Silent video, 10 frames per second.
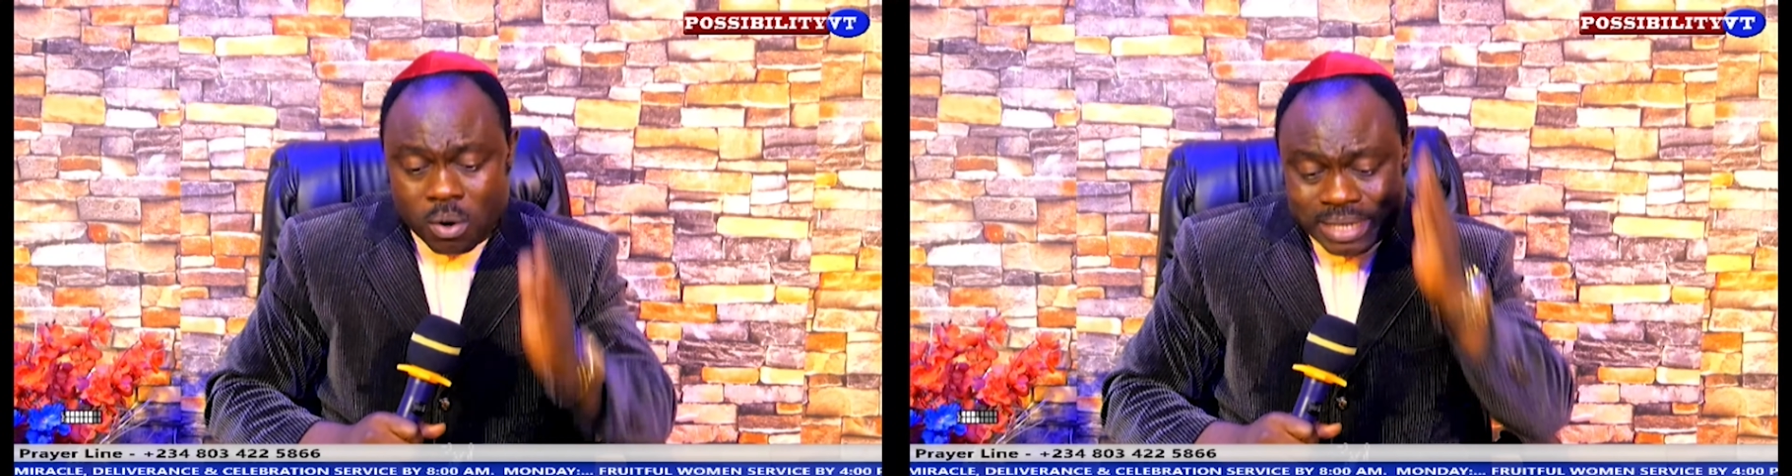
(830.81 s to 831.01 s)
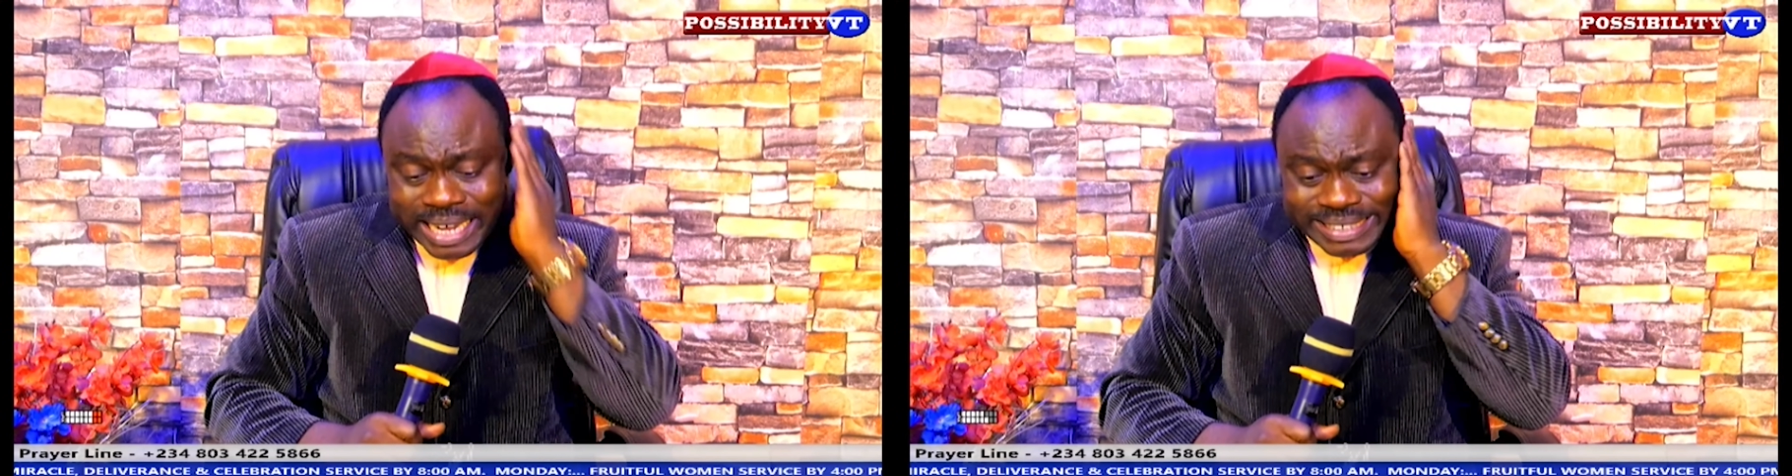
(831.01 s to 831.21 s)

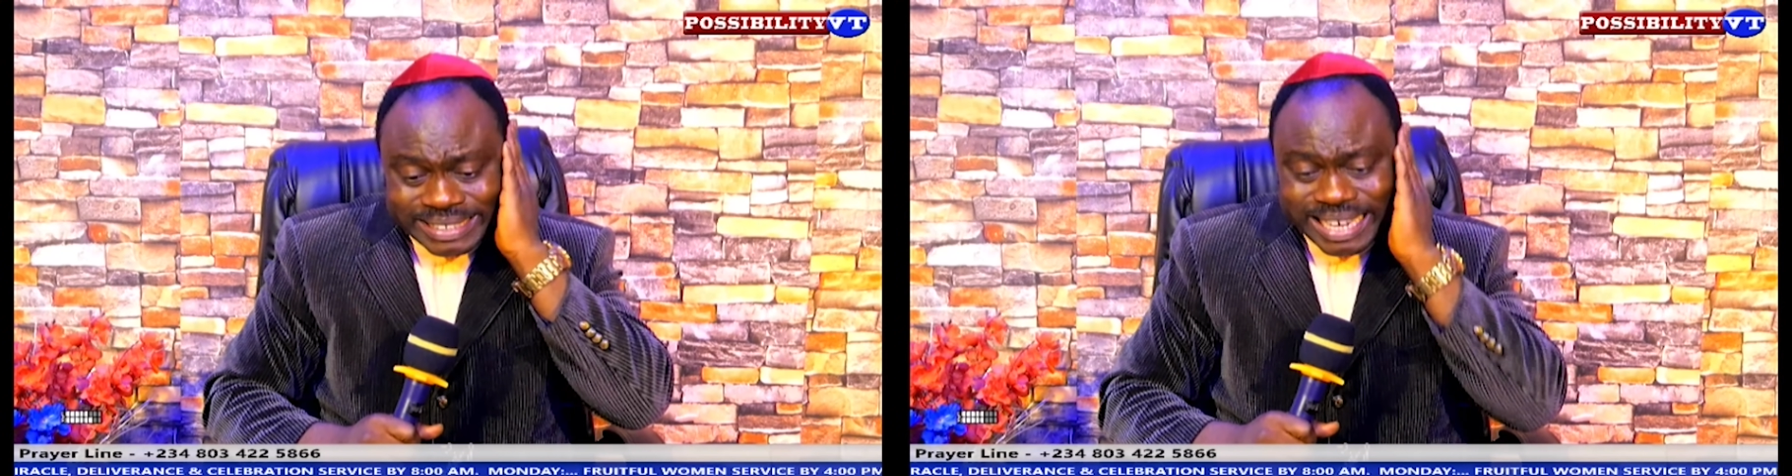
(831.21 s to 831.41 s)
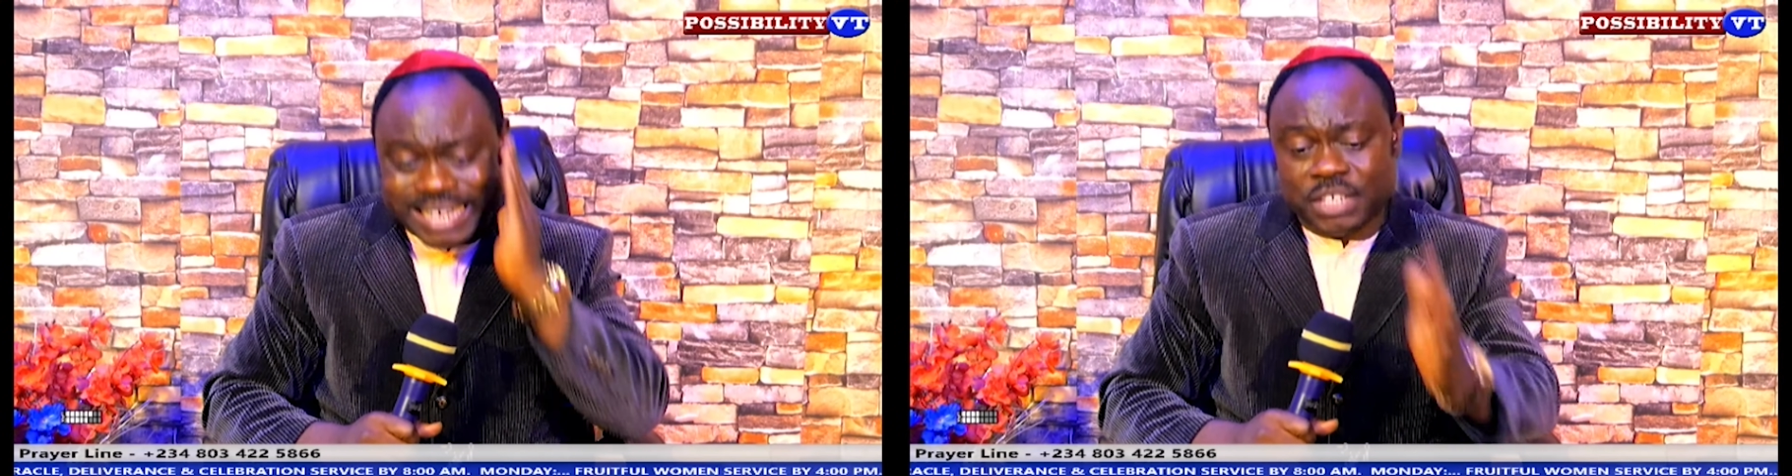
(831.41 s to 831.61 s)

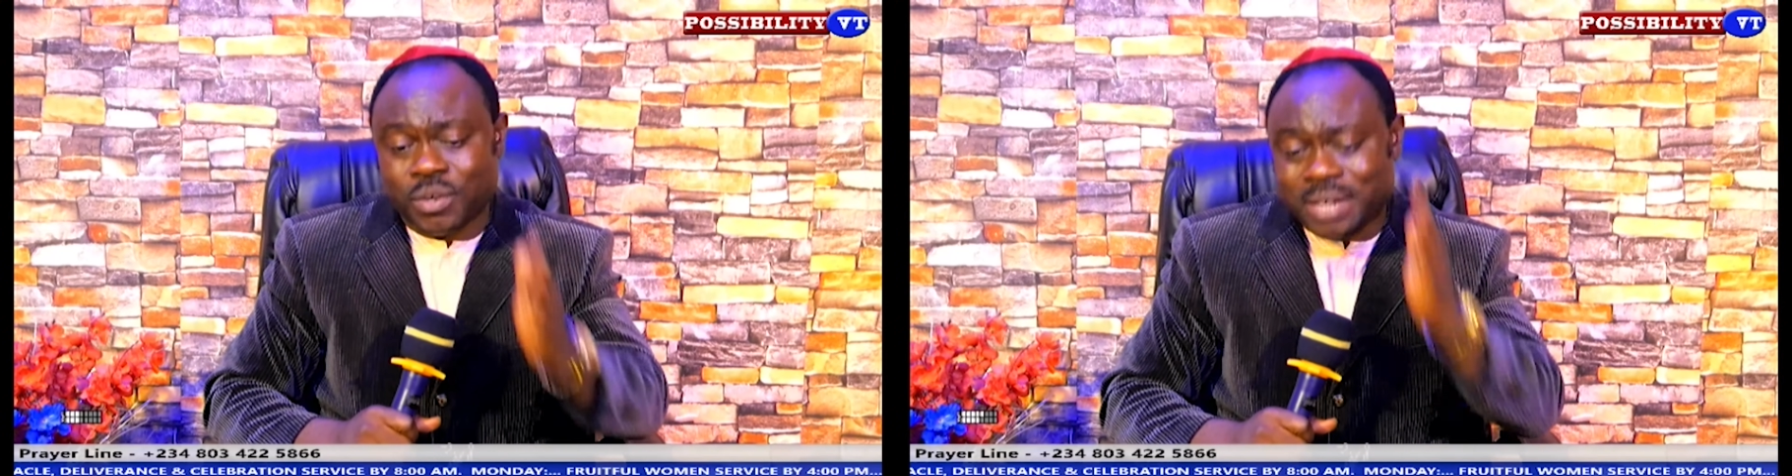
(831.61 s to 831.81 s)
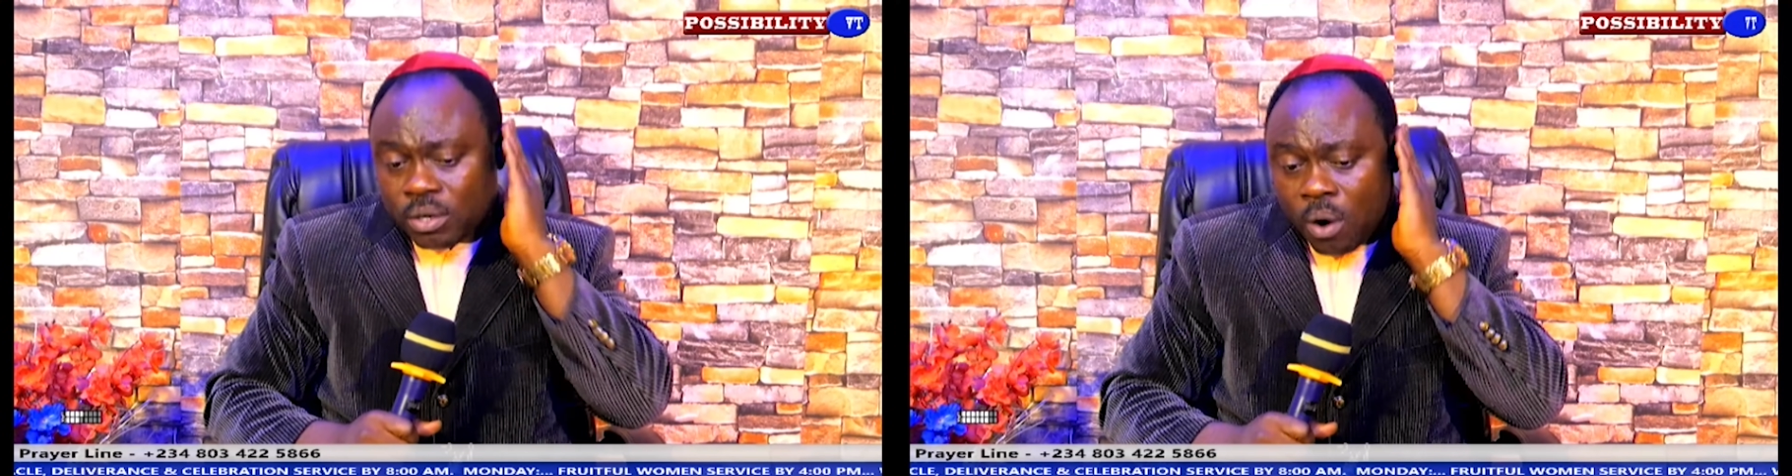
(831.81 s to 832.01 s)
international
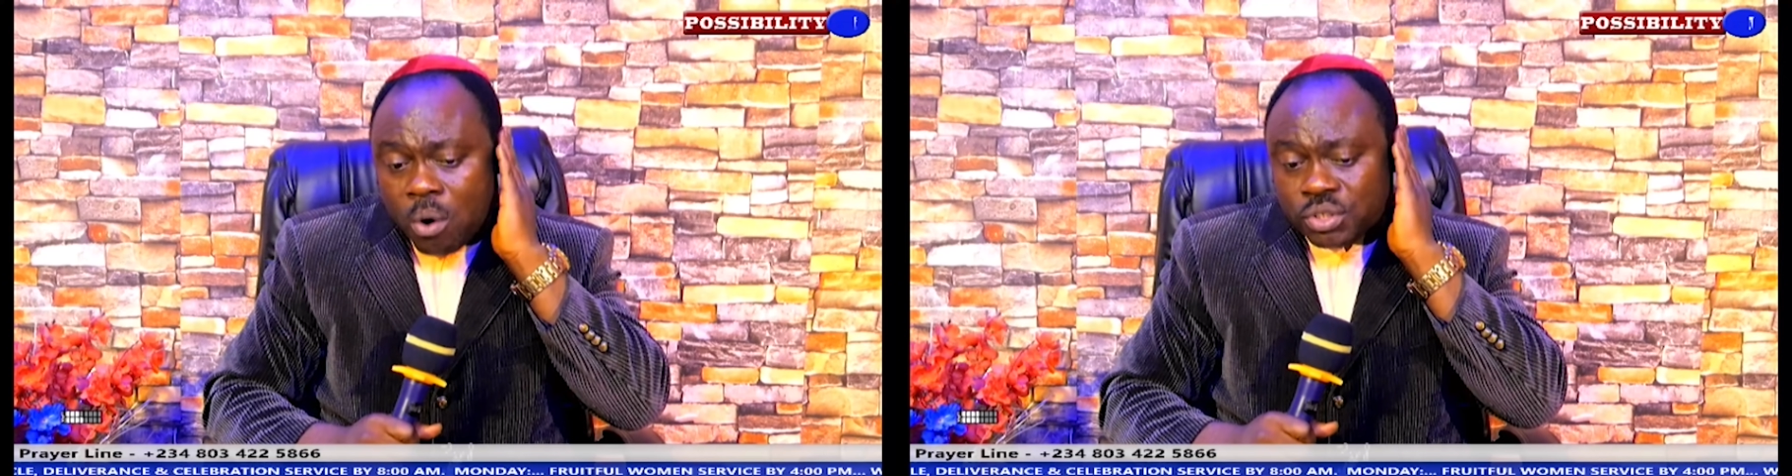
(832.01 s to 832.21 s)
calls